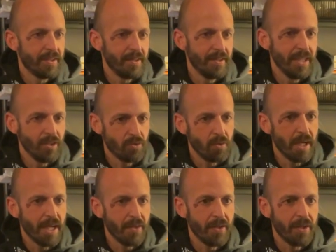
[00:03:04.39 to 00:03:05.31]
they
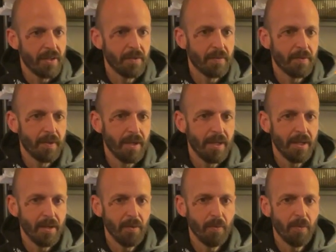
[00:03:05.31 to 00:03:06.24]
together
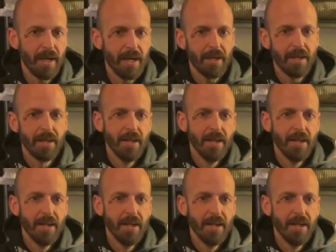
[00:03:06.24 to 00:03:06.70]
were